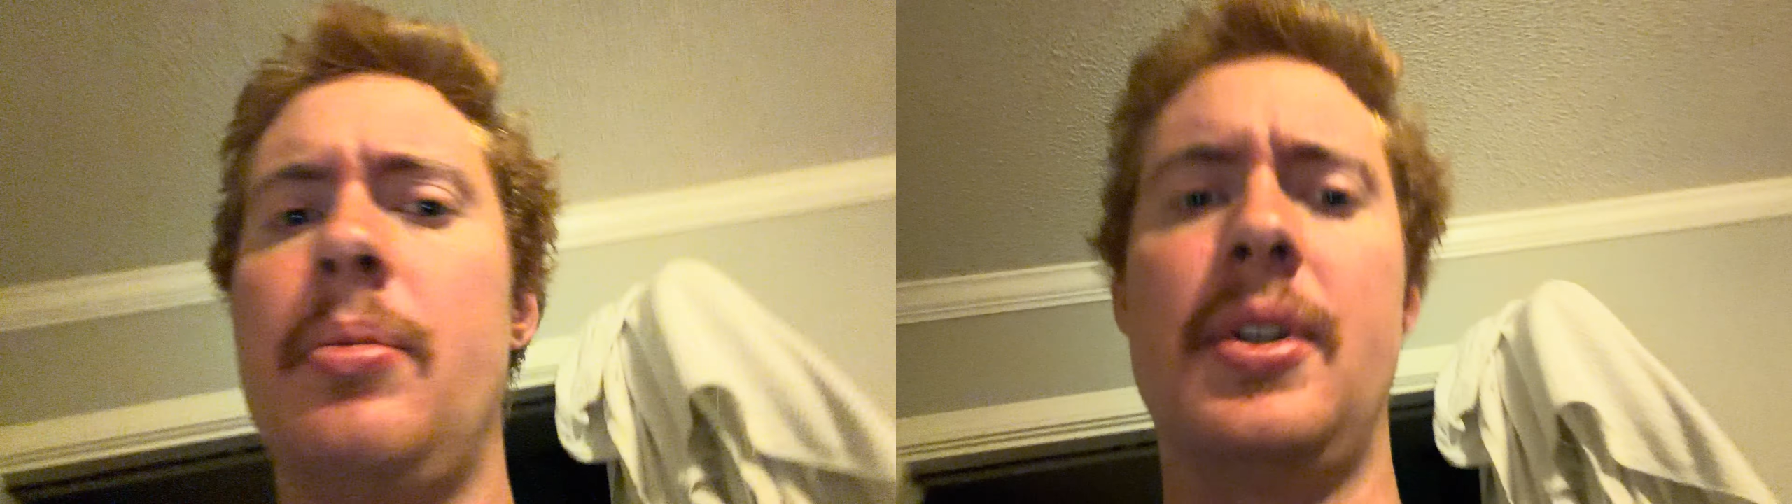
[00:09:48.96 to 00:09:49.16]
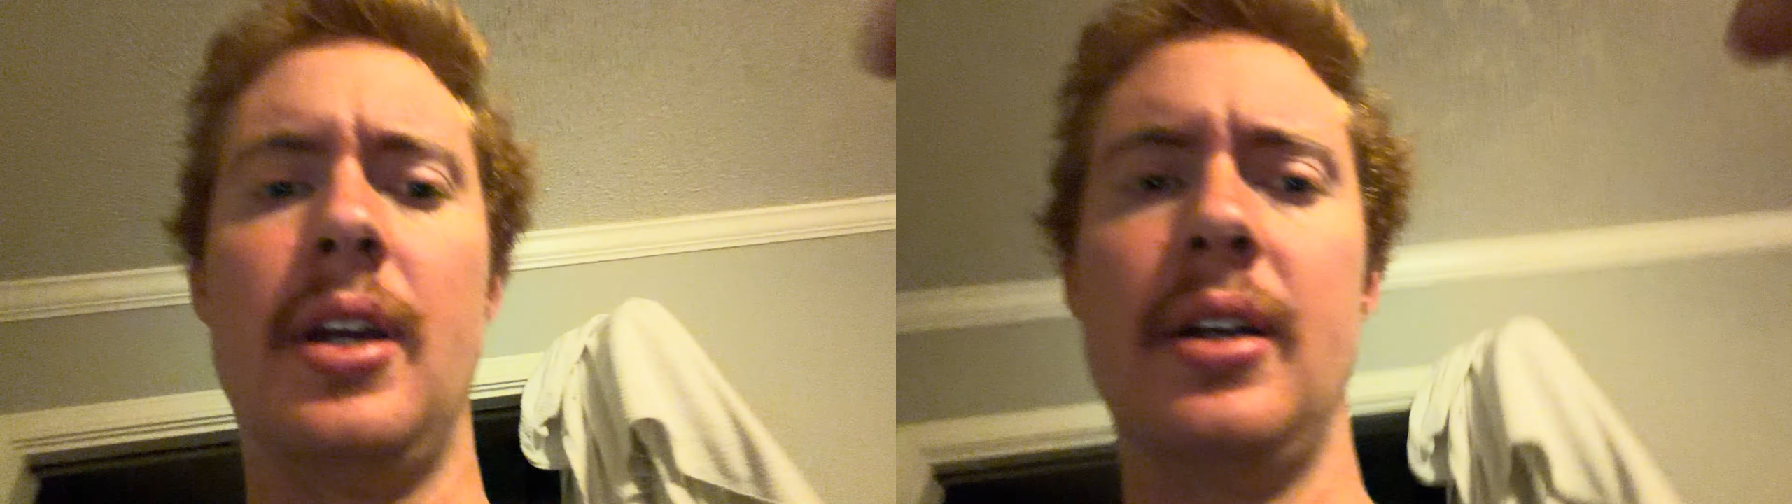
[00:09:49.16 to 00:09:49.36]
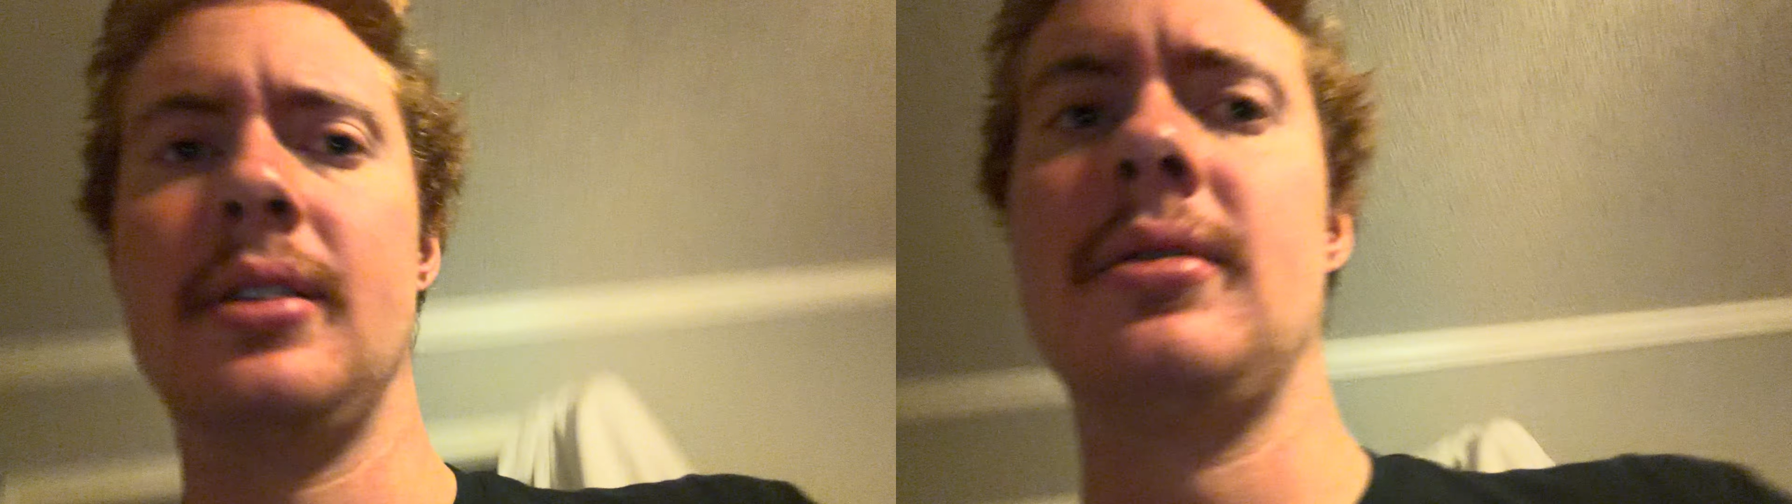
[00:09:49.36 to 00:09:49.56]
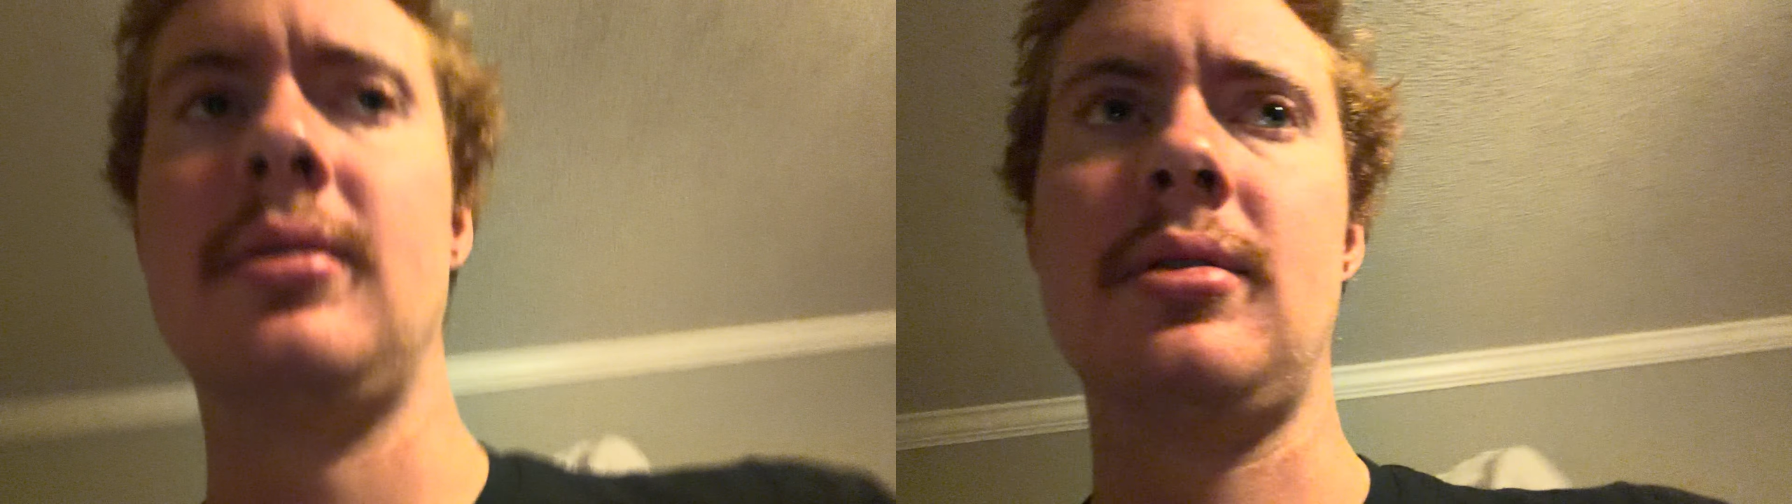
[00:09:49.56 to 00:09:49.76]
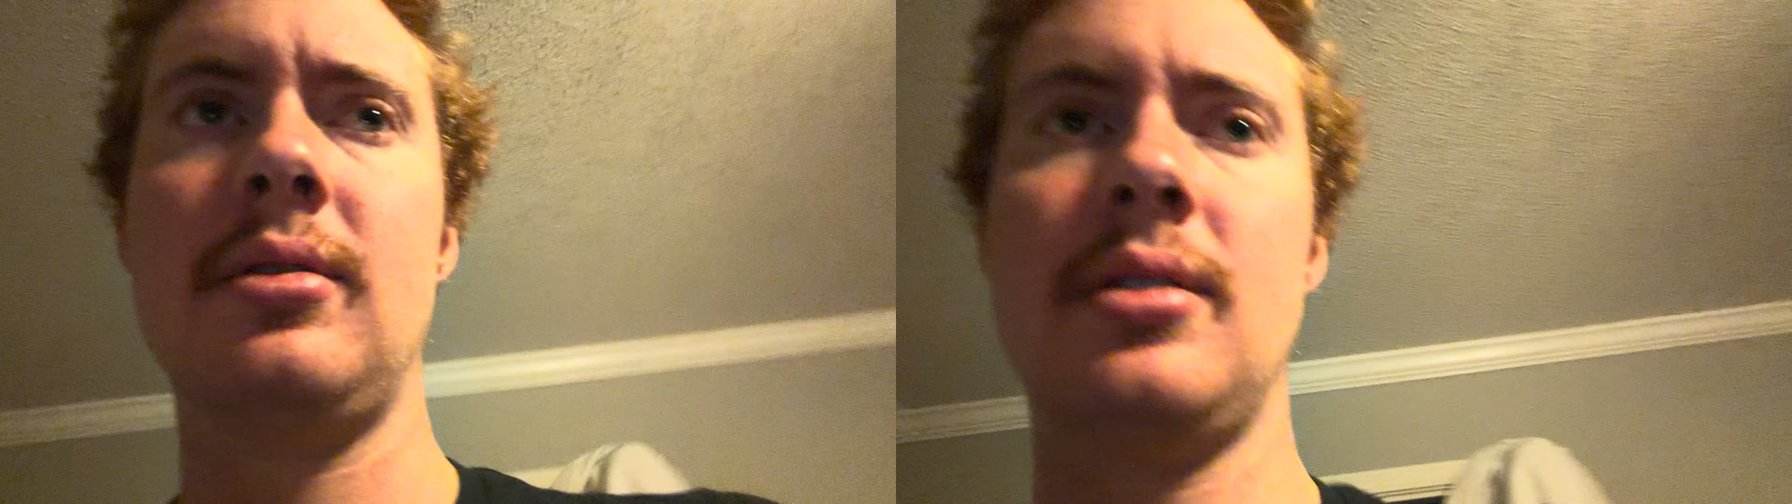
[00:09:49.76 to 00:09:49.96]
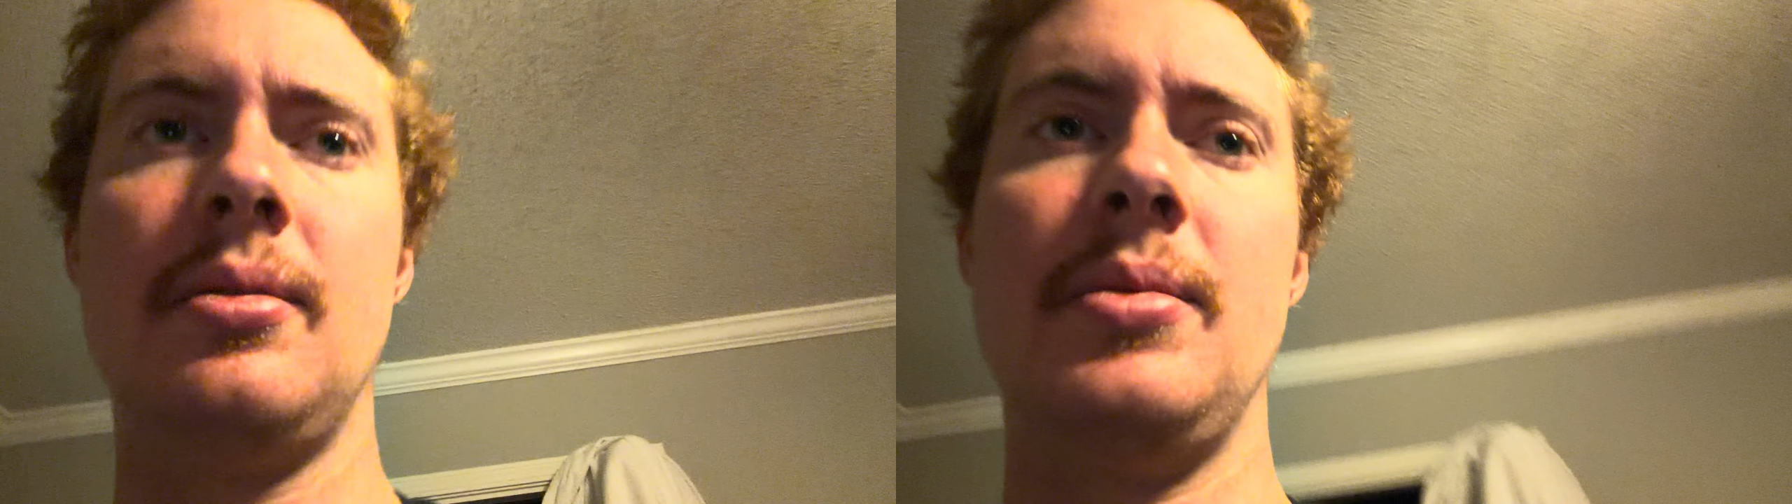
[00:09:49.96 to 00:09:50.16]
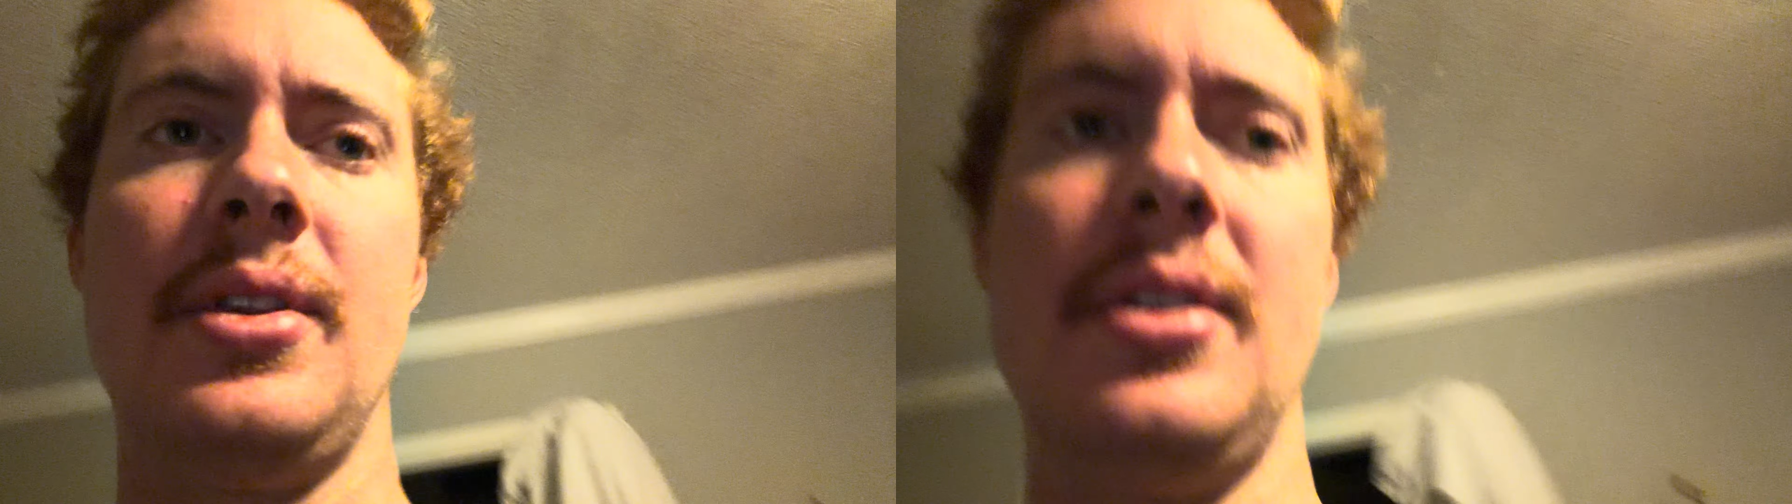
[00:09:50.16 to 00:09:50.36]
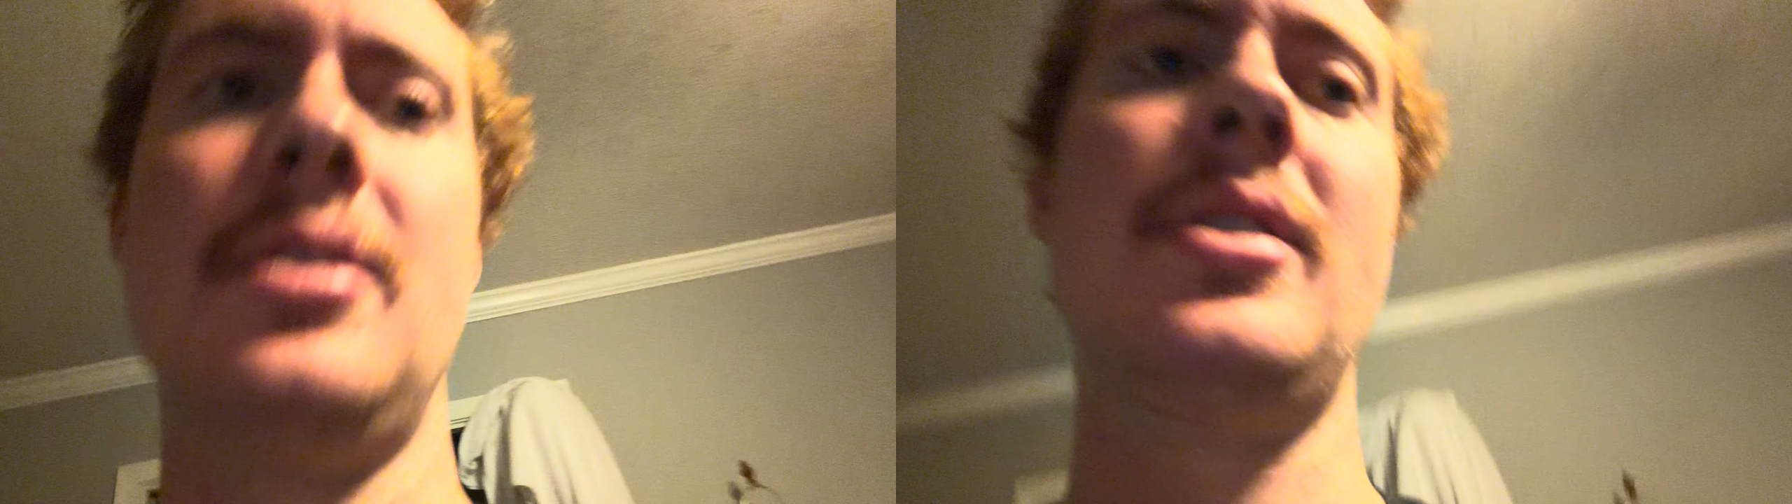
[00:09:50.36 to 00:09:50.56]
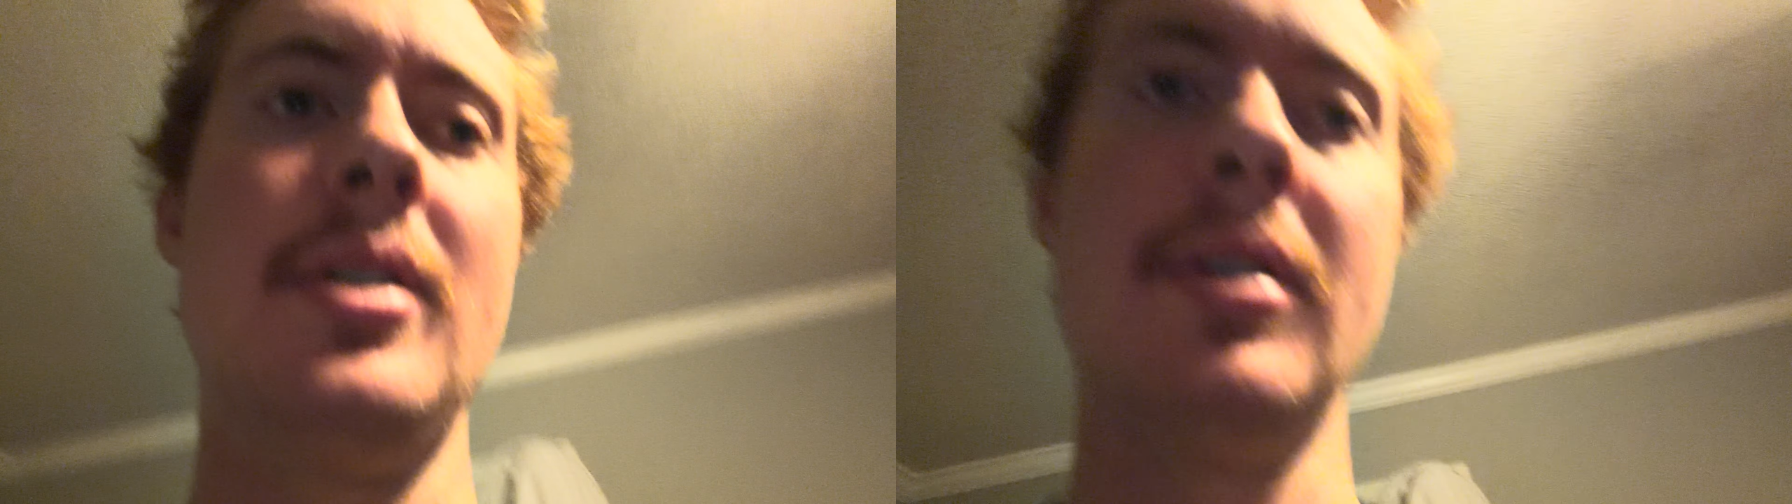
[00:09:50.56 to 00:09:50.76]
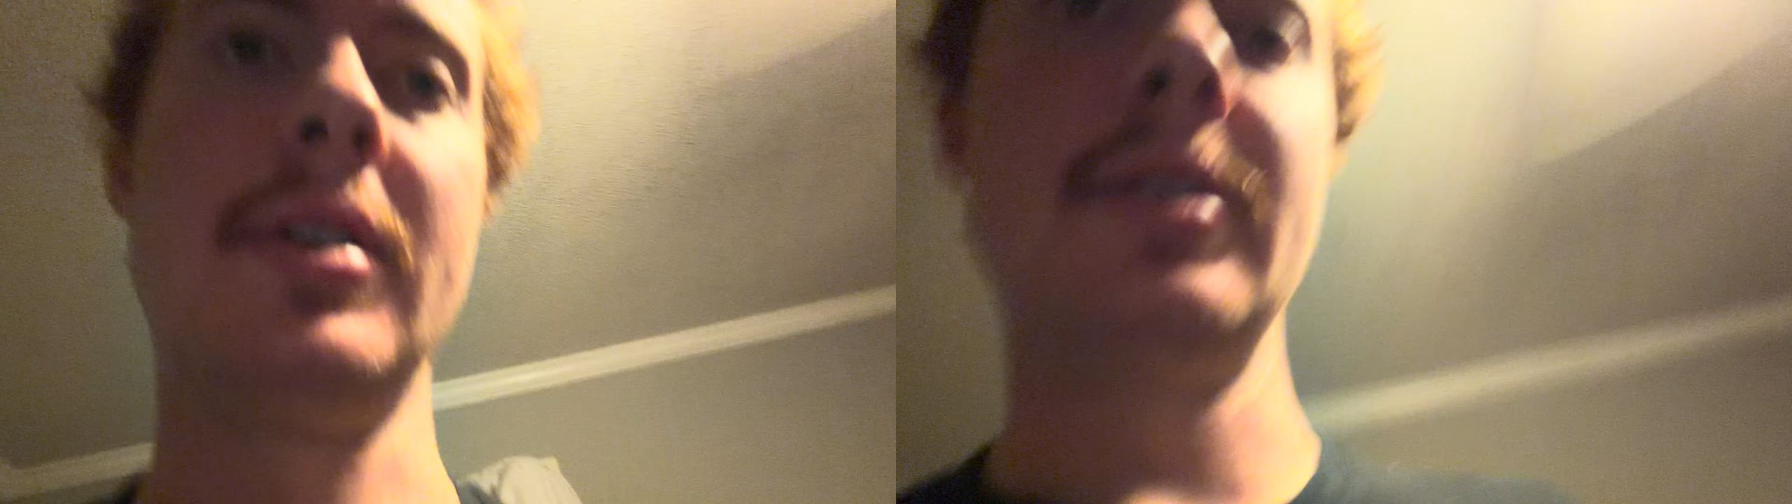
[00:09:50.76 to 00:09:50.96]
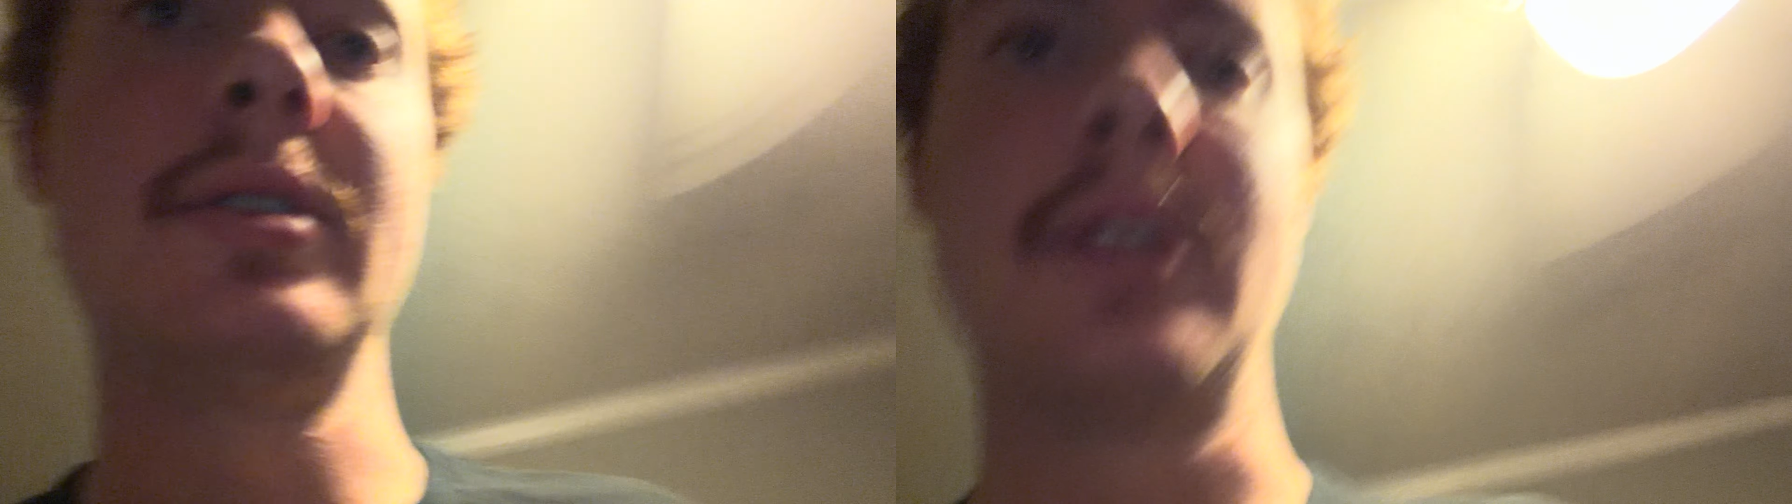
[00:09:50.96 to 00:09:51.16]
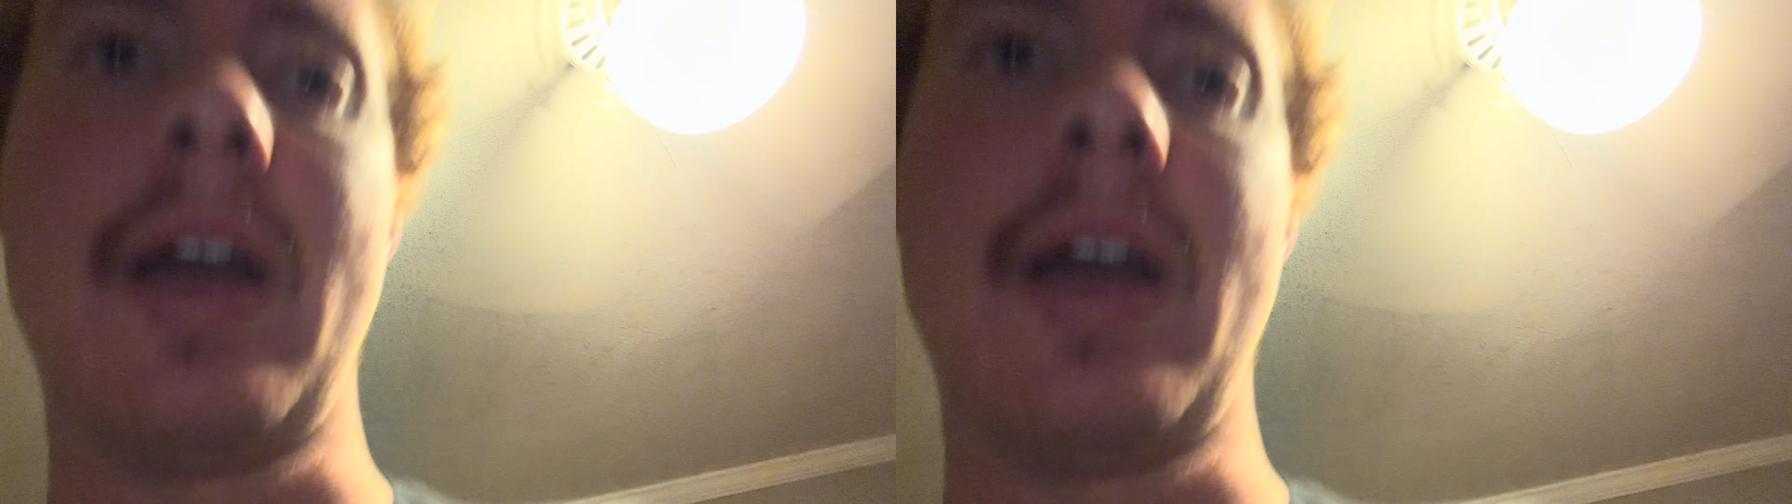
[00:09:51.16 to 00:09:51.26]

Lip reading: updated, but the series that